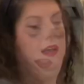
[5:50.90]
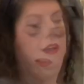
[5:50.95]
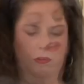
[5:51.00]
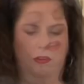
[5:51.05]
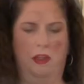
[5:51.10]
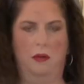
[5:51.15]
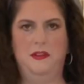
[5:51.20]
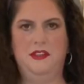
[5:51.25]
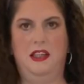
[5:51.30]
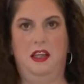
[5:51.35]
I
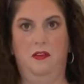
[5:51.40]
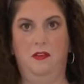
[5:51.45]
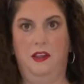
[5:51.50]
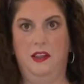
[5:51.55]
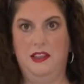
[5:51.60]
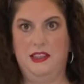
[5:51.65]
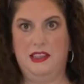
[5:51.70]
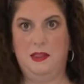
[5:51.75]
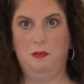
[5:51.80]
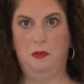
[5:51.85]
was having a
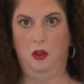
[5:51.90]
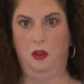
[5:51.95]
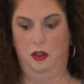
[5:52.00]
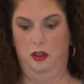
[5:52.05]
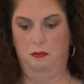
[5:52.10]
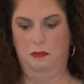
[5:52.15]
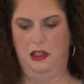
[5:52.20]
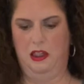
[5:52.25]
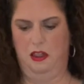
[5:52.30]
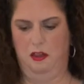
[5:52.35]
small
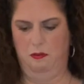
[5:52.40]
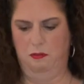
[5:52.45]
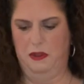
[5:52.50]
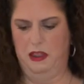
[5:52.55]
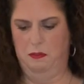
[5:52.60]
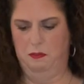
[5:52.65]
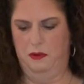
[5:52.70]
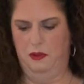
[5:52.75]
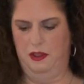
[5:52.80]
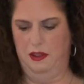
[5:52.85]
amount of
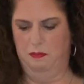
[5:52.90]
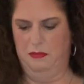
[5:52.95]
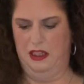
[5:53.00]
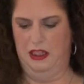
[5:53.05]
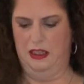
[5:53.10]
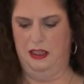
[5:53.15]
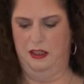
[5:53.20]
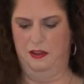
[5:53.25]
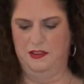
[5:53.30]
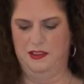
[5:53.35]
people at my
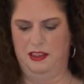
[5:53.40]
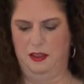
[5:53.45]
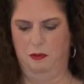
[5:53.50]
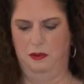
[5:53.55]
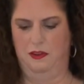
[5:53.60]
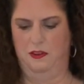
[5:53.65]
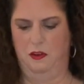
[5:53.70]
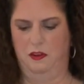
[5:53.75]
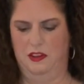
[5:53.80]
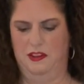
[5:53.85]
house, I would
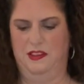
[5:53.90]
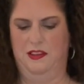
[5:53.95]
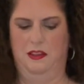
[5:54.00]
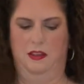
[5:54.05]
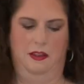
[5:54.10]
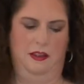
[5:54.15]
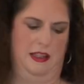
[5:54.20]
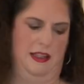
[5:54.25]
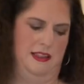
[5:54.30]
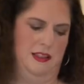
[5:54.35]
do this in a
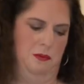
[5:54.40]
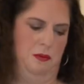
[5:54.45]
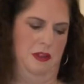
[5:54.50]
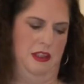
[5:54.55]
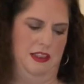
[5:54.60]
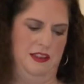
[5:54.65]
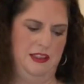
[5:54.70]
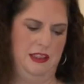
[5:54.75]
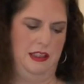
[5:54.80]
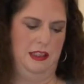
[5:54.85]
nice pretty
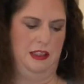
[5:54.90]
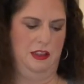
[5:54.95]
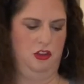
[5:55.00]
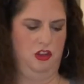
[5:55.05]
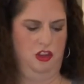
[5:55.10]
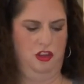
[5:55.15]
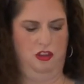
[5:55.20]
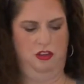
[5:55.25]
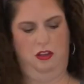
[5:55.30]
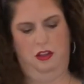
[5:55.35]
dish,